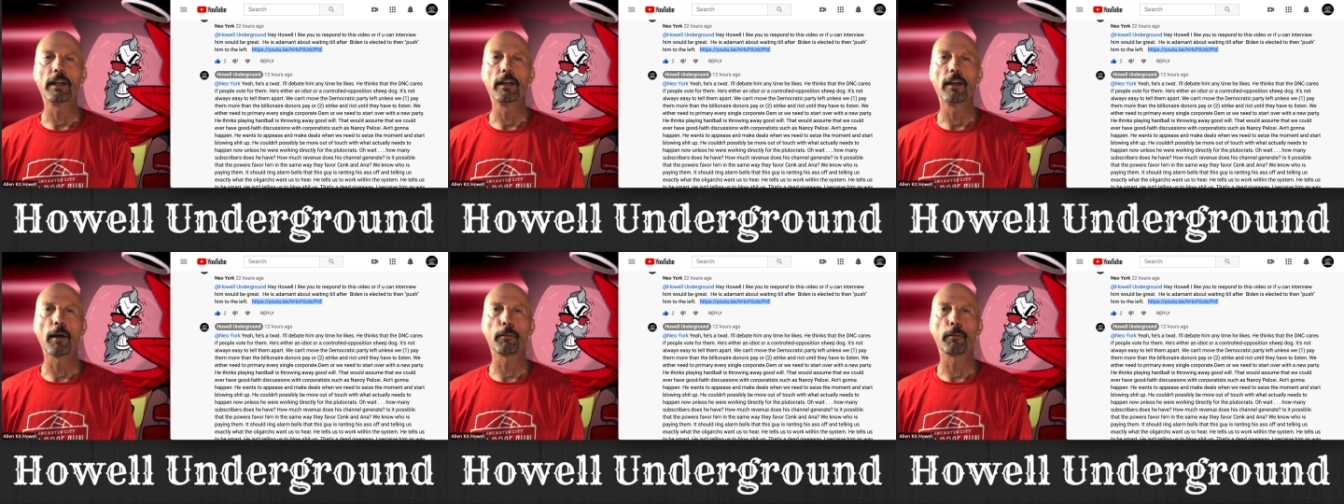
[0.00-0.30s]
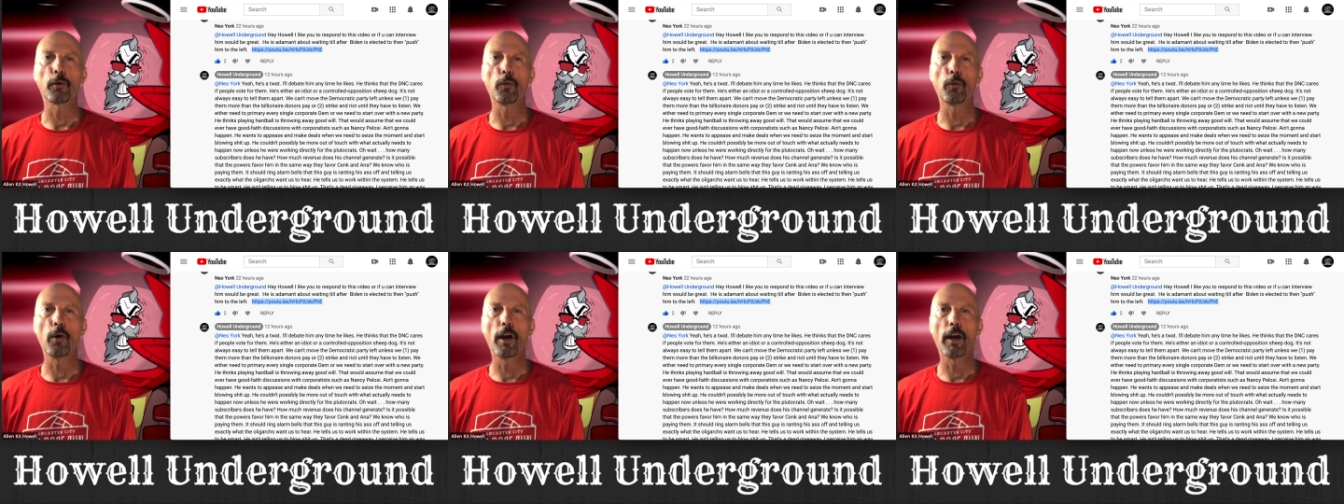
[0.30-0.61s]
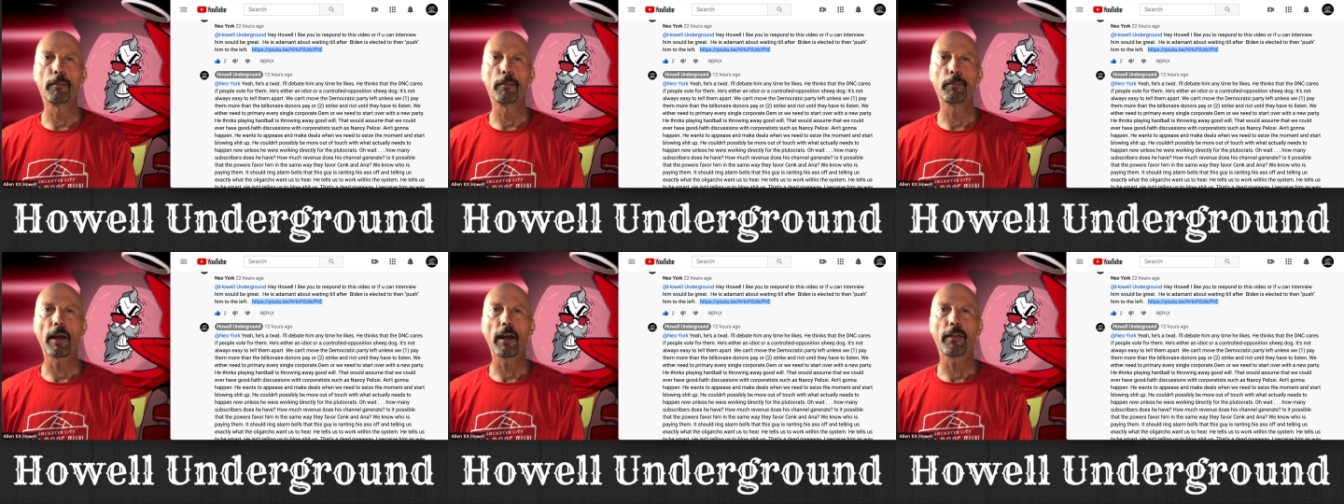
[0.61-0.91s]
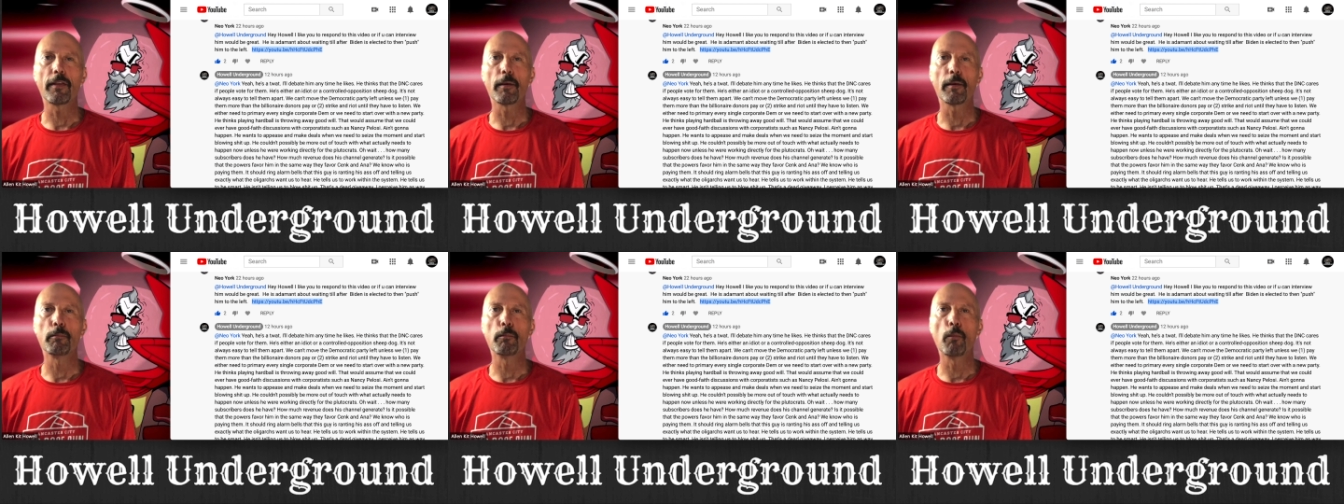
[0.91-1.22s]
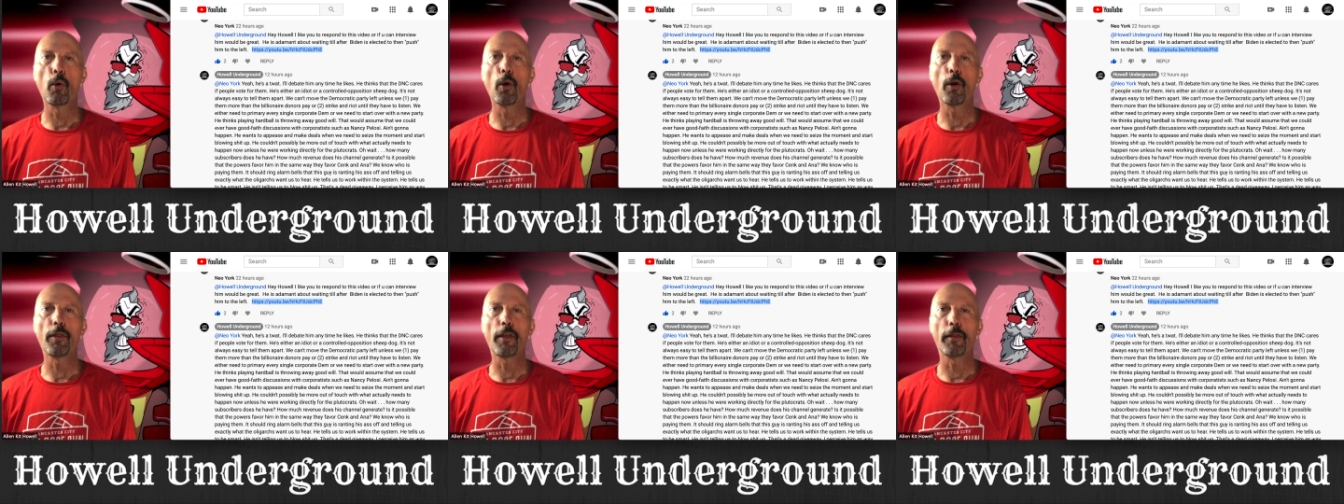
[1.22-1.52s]
number one, pay them
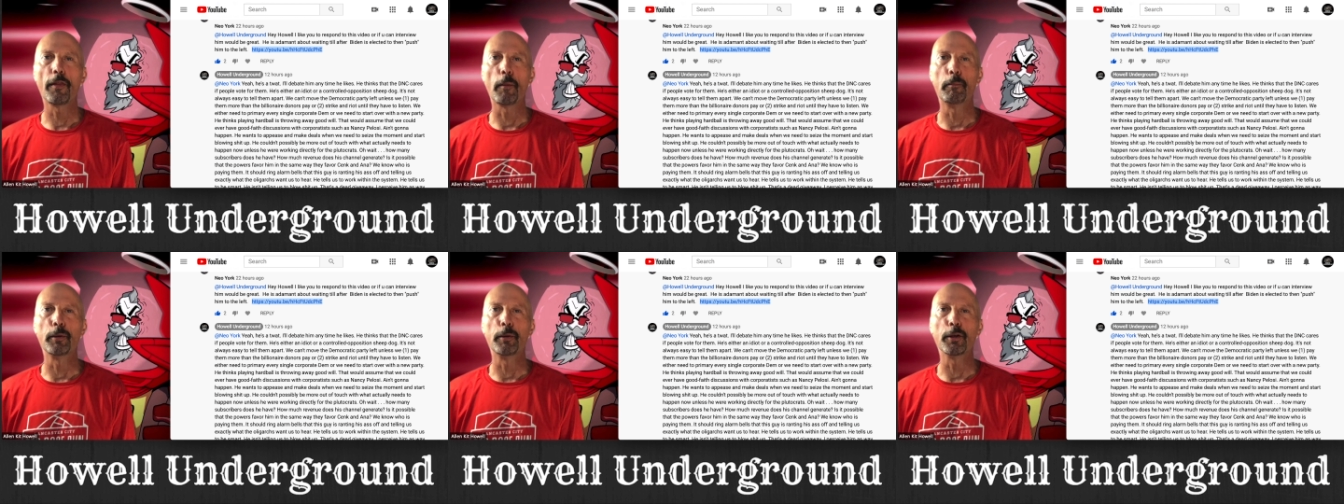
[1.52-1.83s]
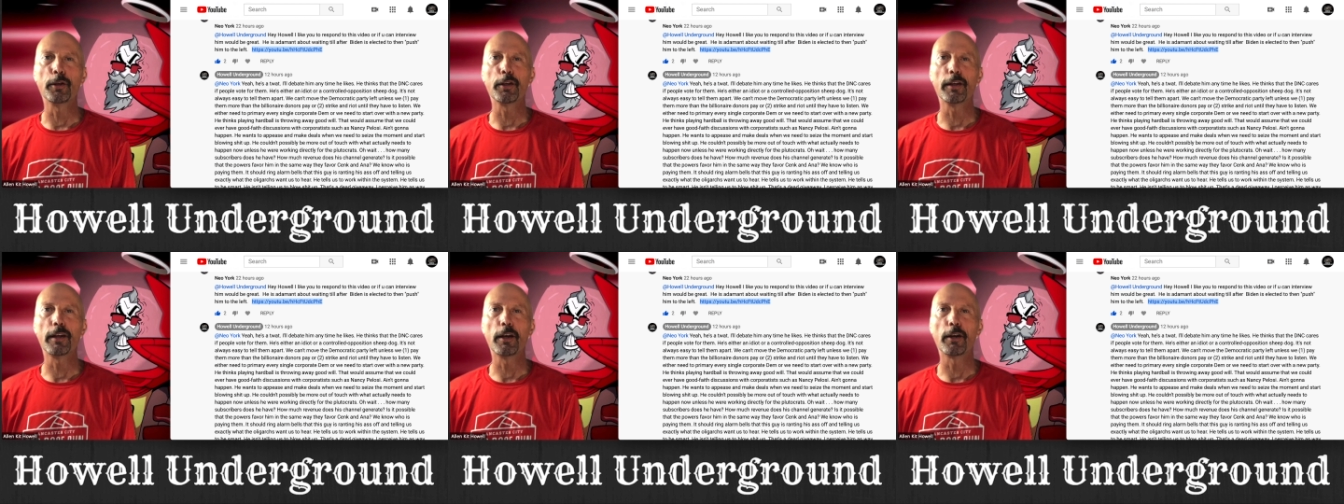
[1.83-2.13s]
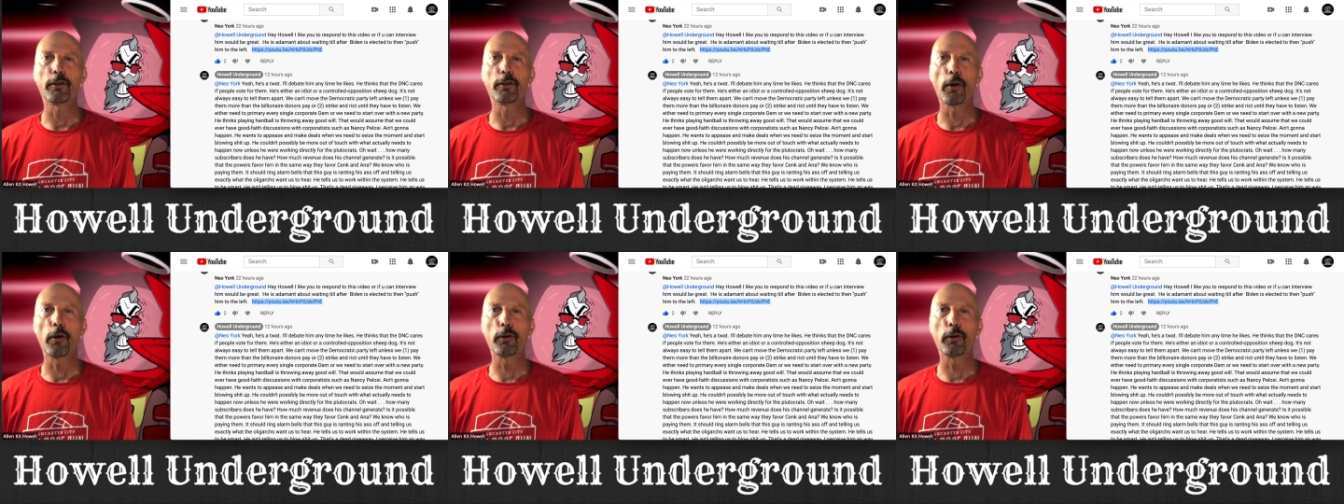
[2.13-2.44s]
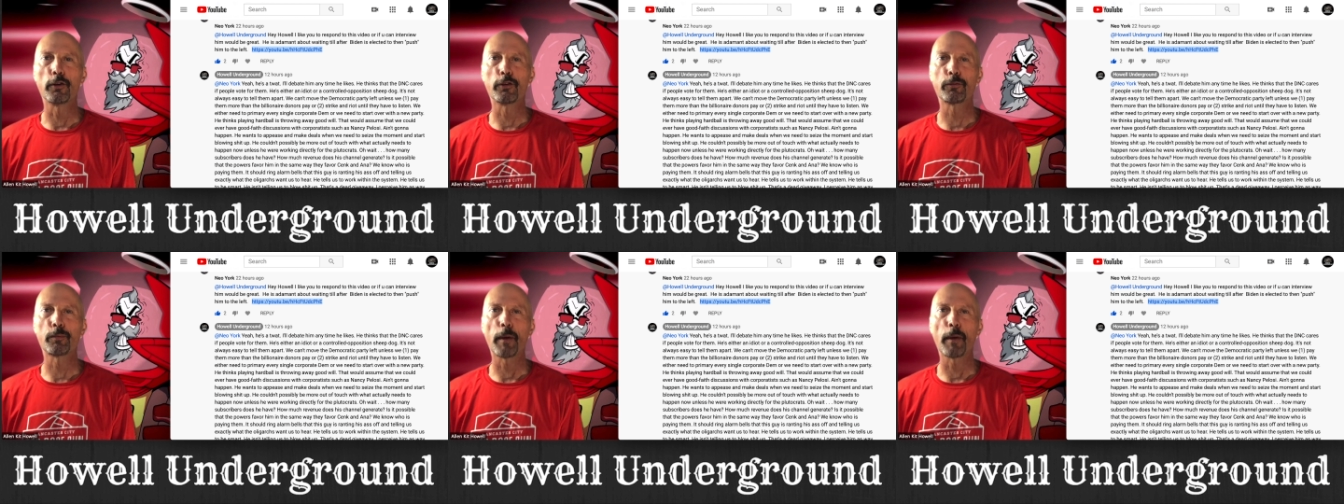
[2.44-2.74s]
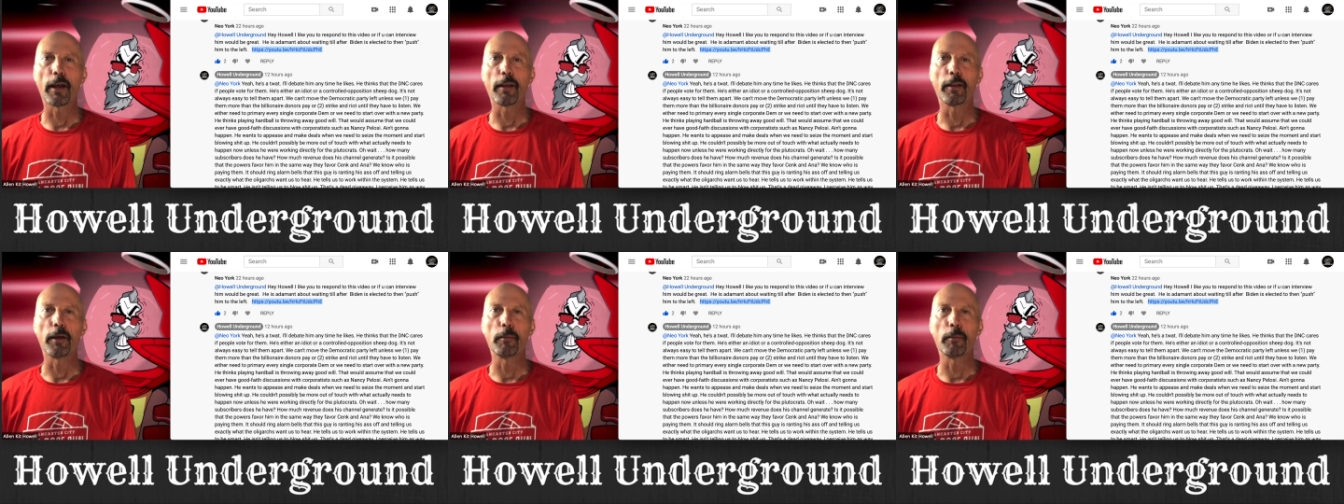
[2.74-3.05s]
more than the billionaire donors
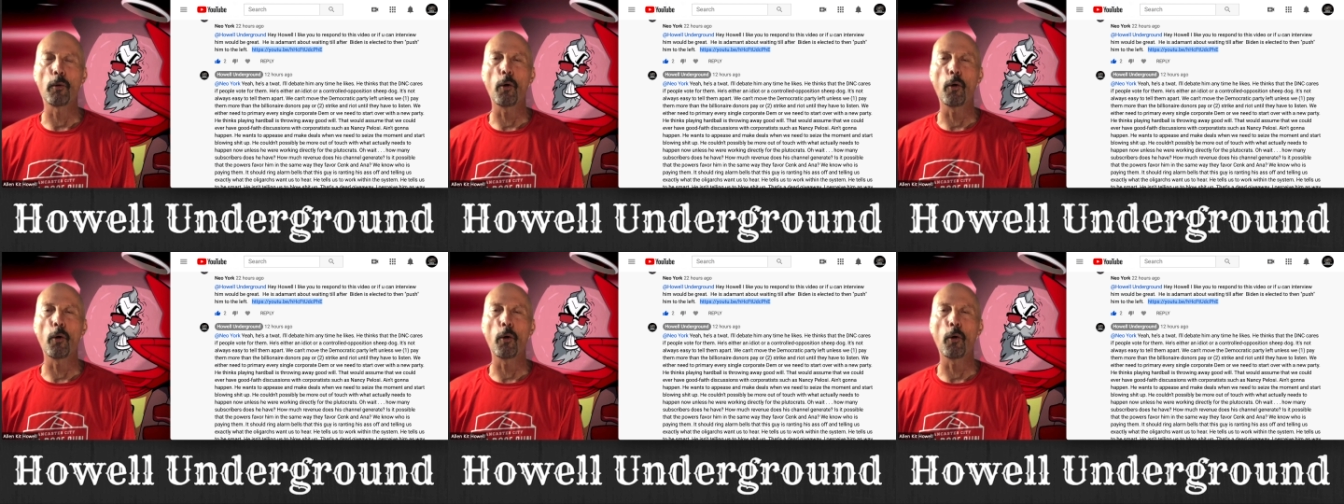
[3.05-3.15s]
pay them,